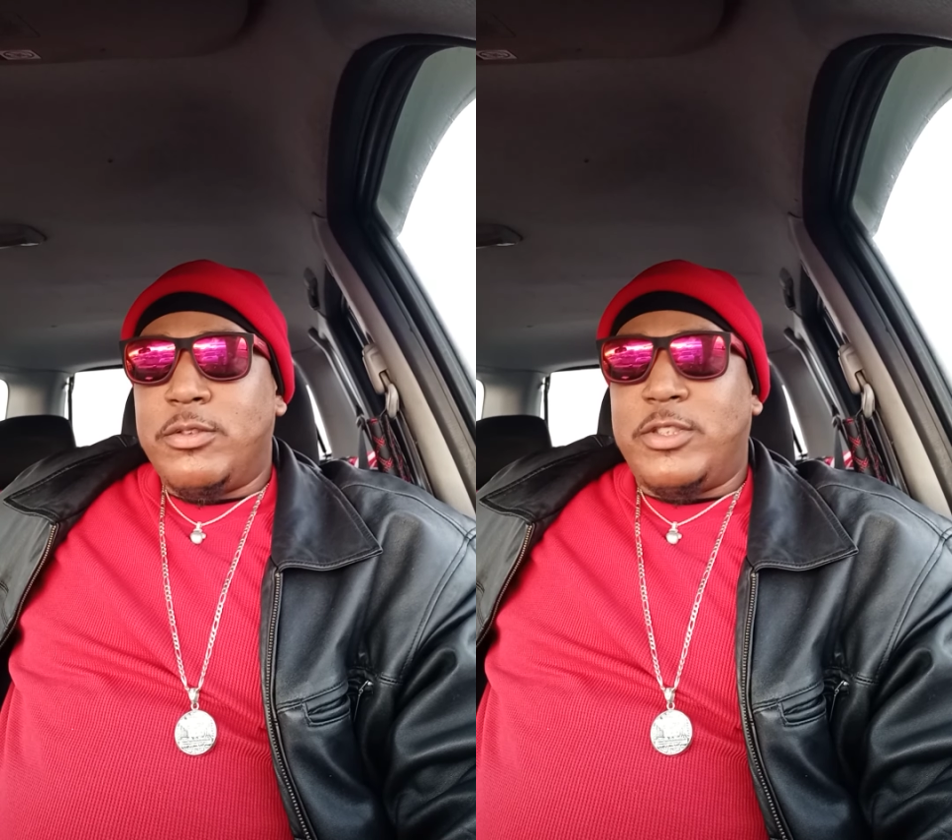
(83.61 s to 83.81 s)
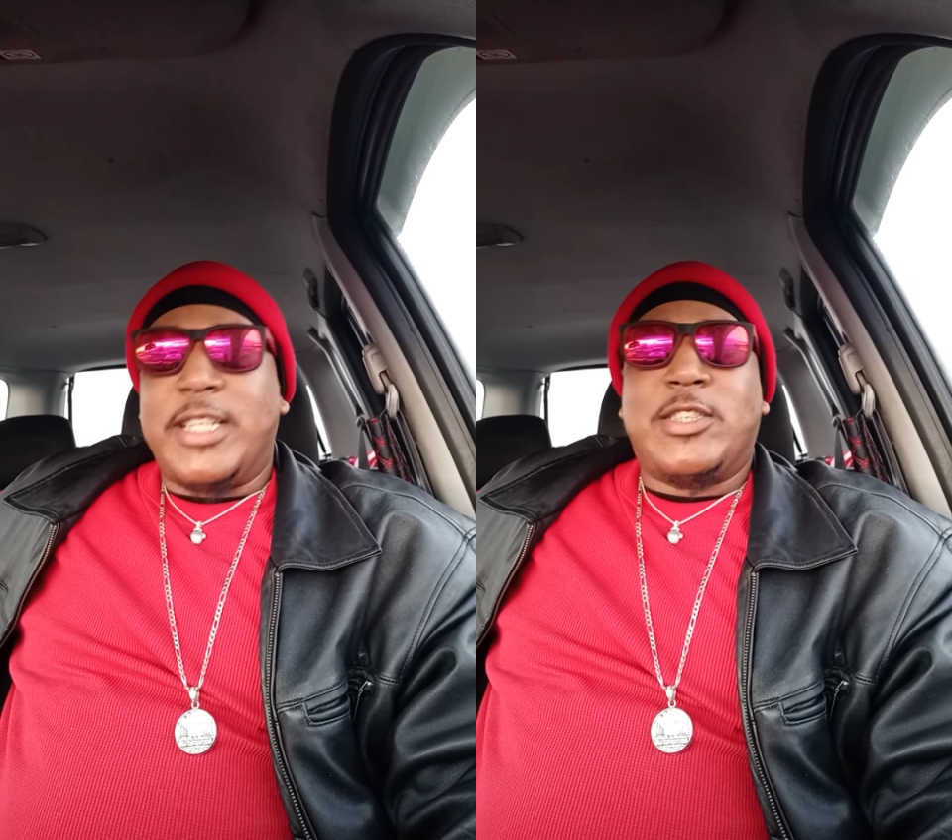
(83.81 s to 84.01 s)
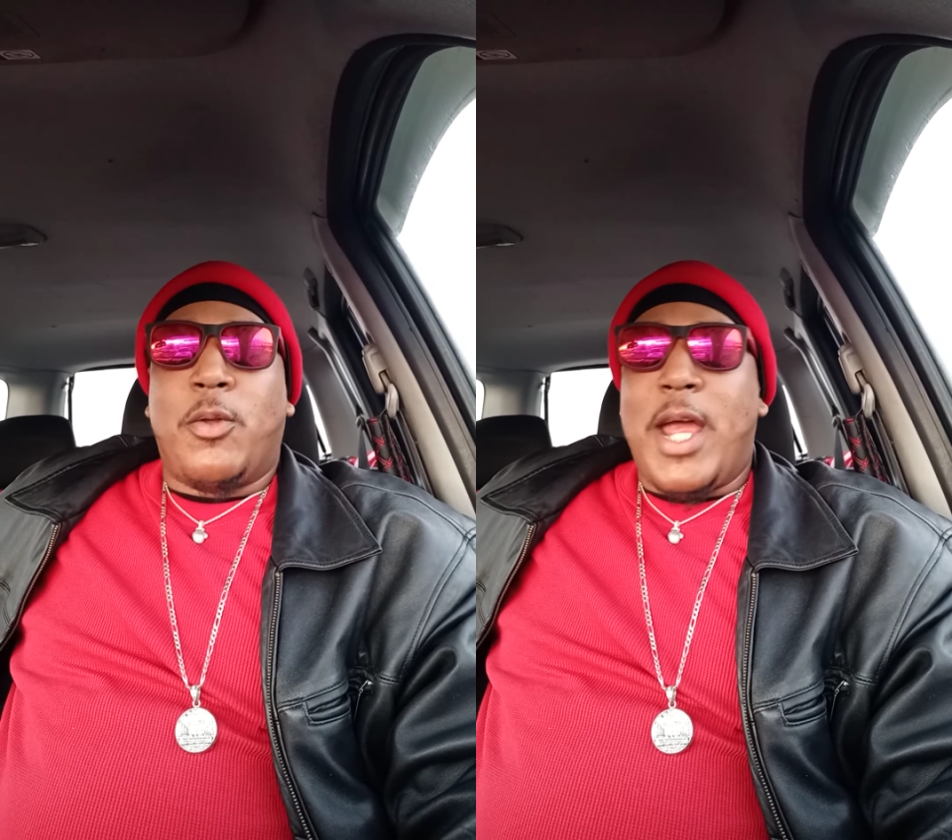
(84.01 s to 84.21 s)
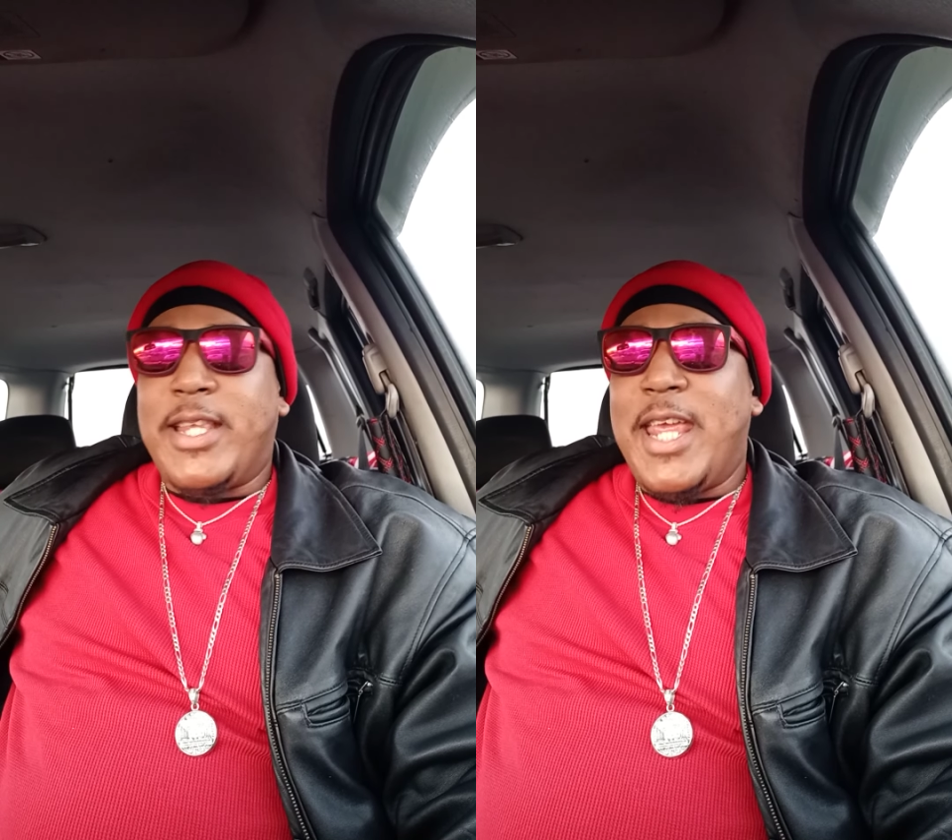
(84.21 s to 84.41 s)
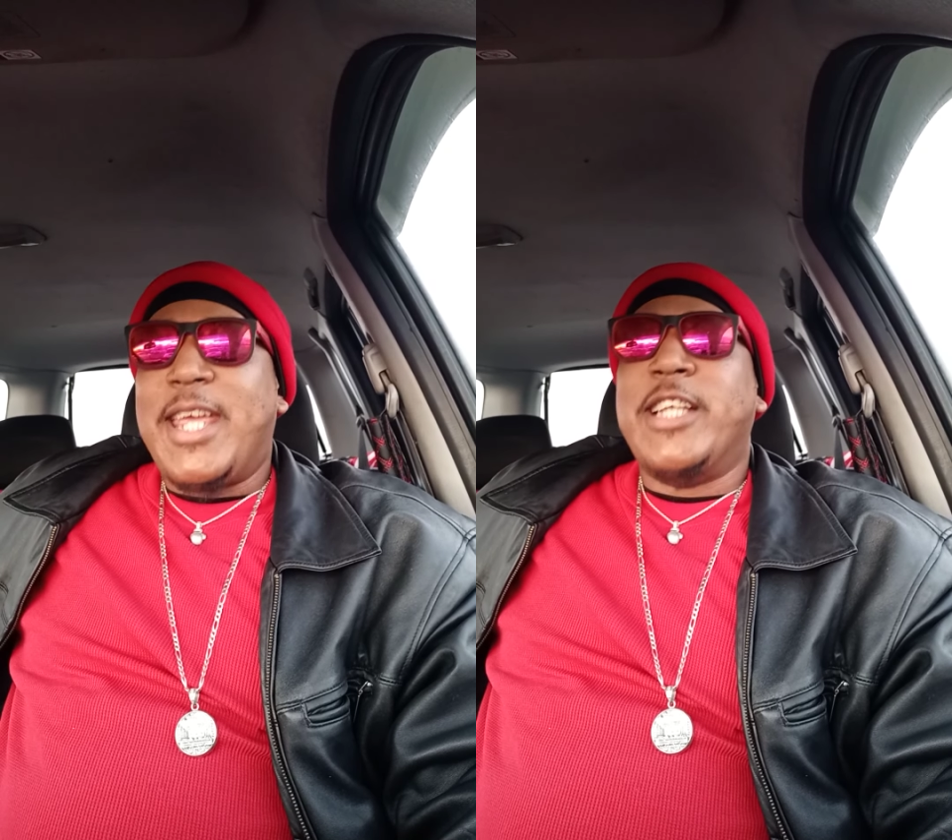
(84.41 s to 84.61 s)
just so
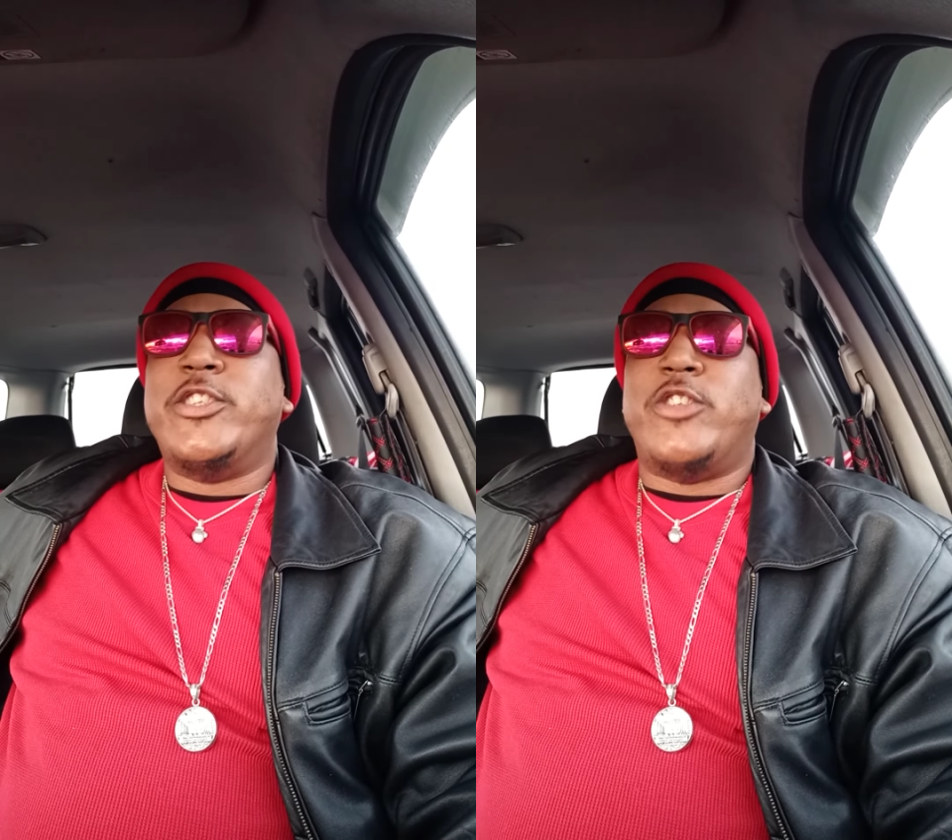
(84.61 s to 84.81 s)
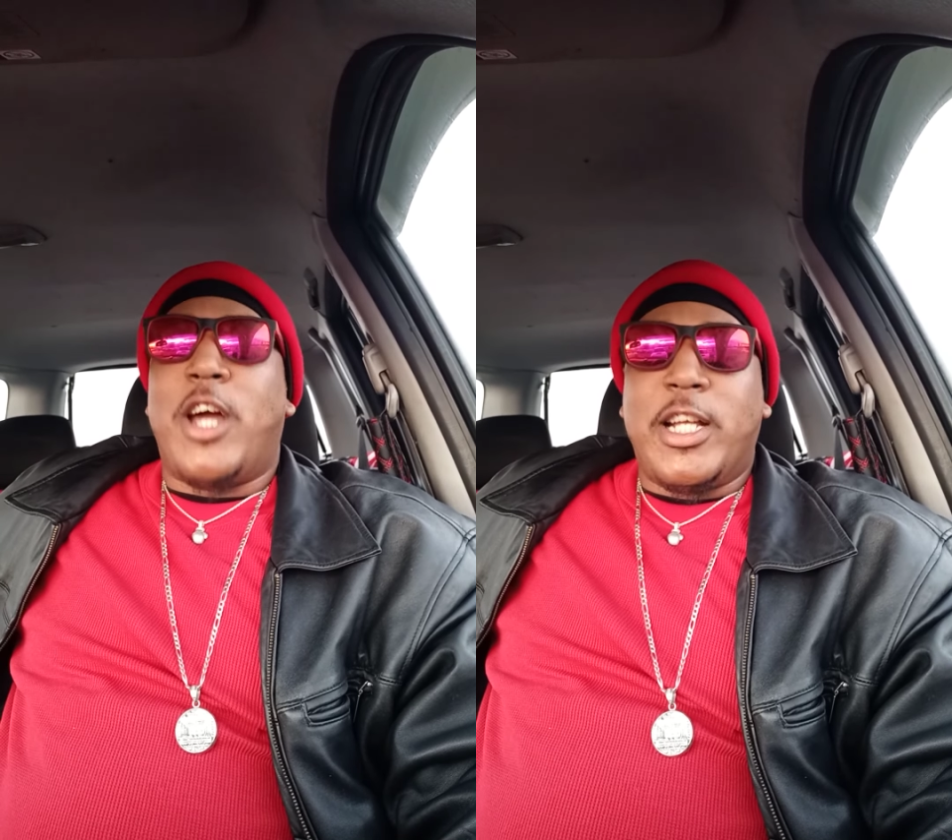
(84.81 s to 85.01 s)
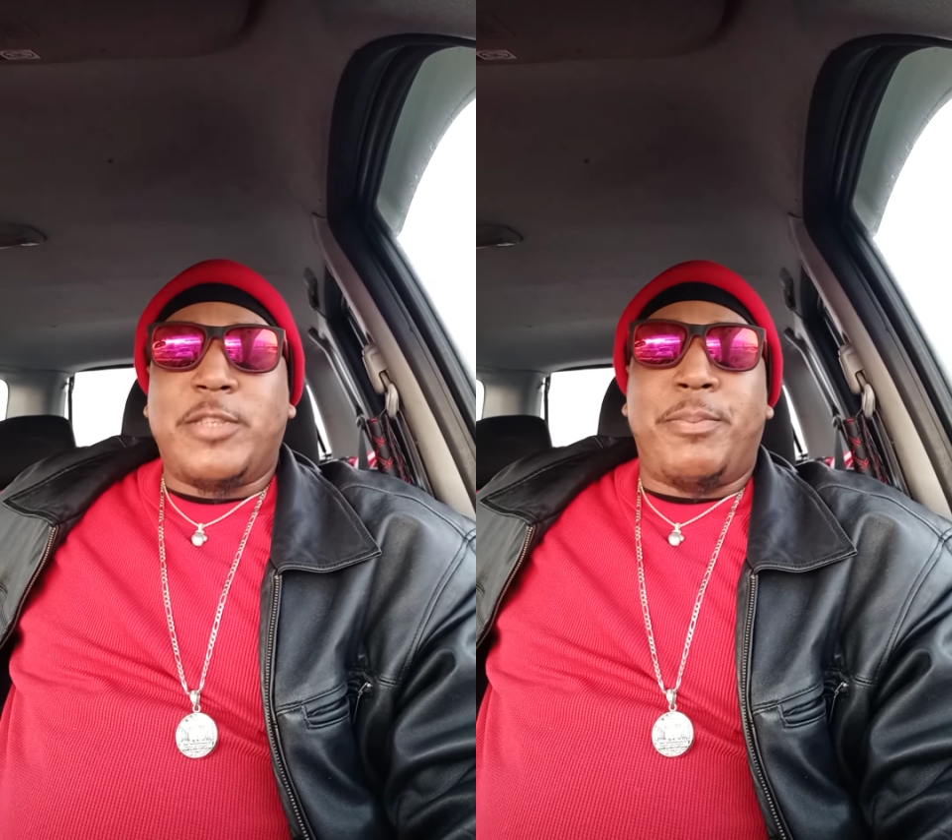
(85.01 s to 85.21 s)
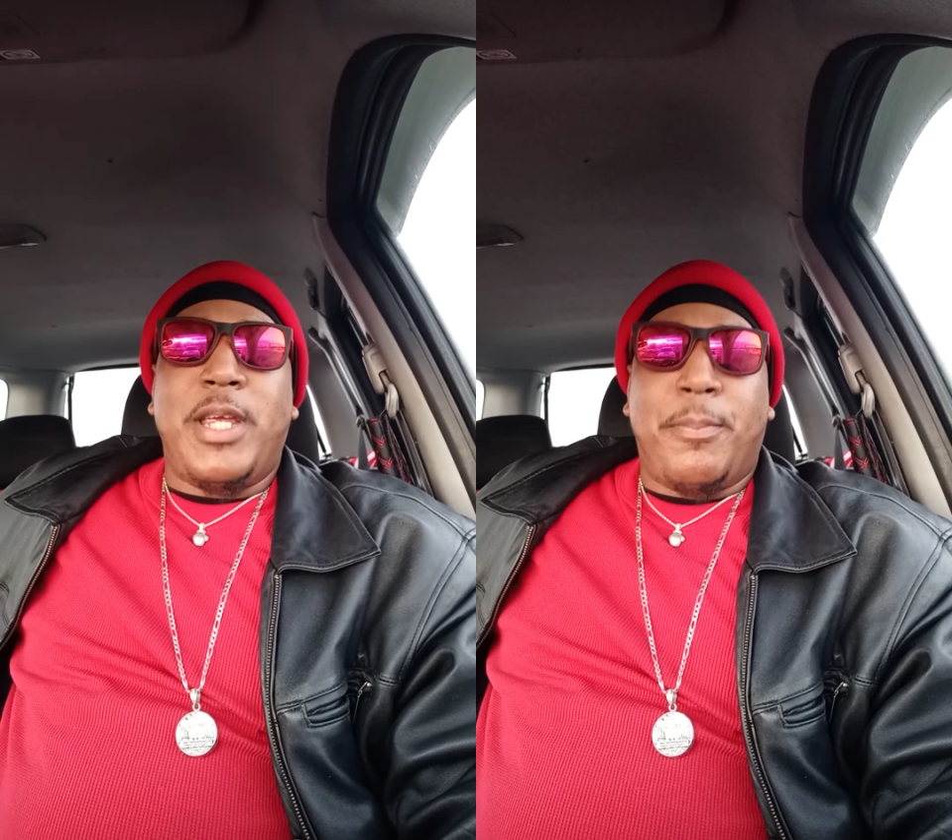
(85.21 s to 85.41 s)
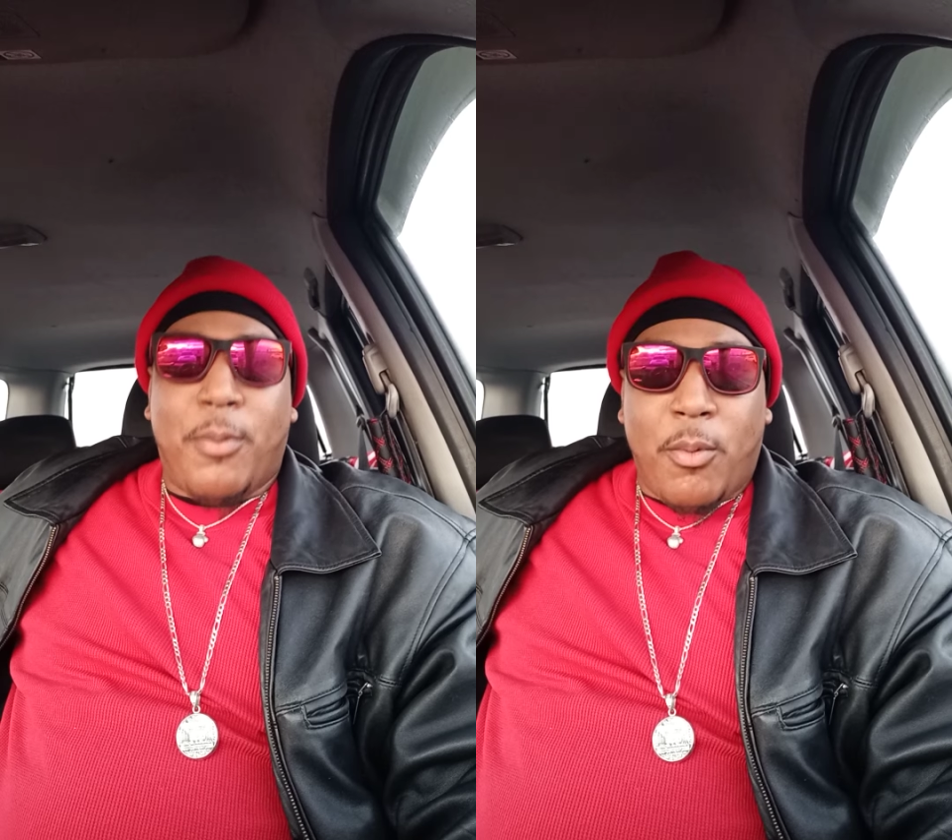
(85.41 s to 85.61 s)
that they can judge
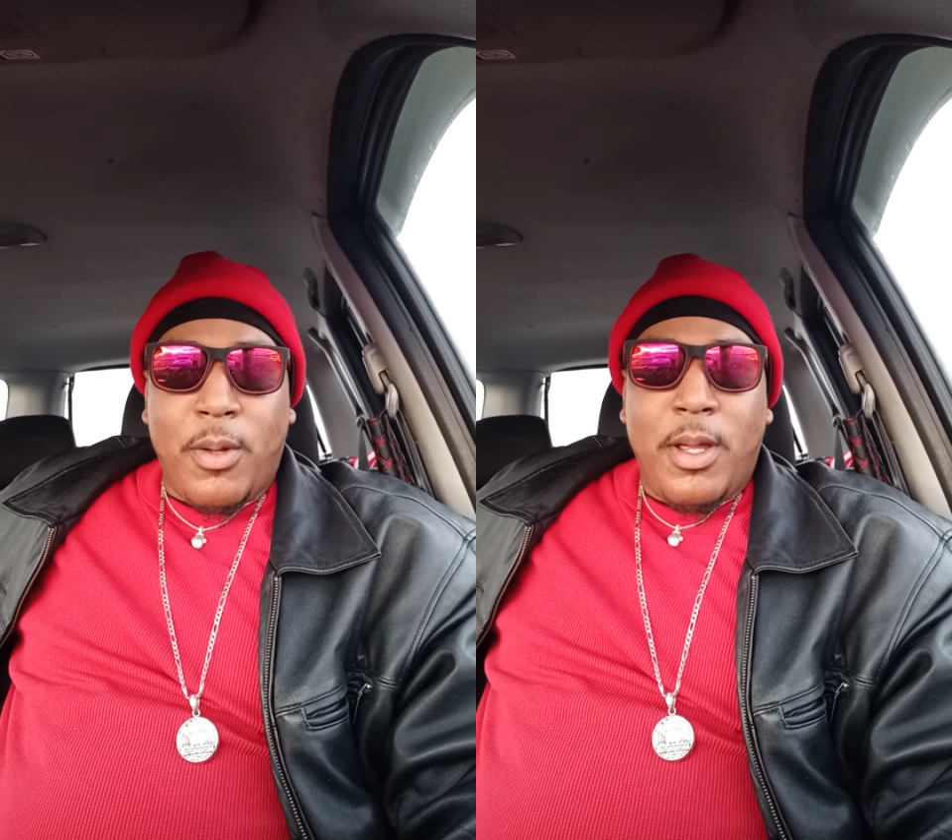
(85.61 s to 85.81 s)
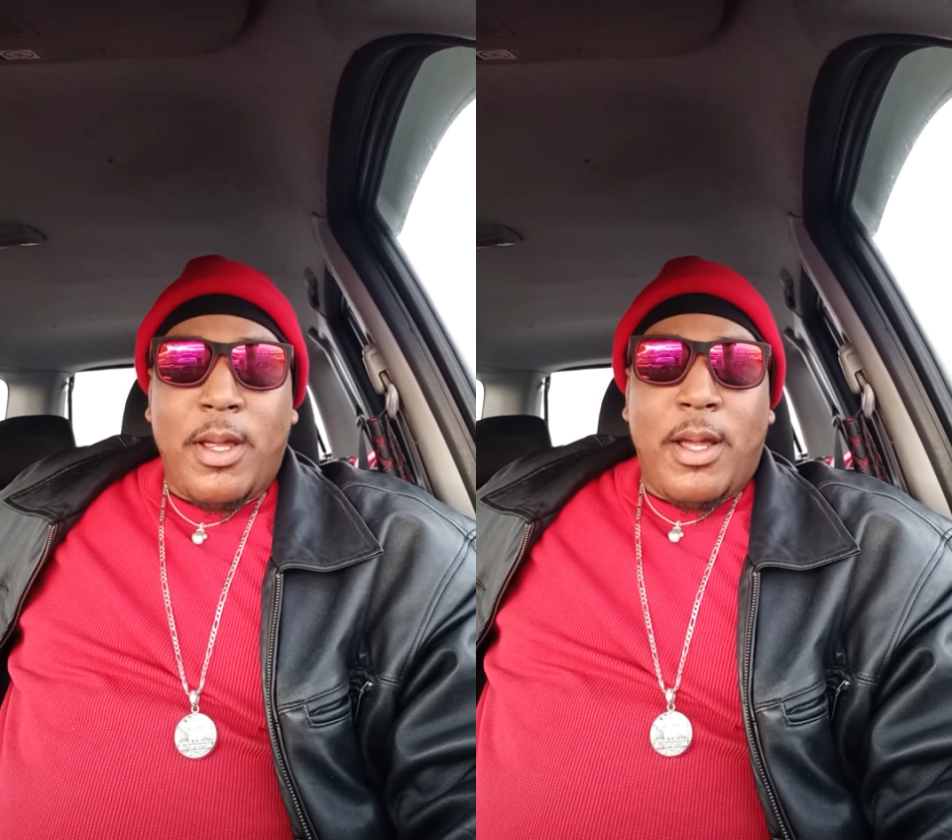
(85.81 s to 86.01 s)
people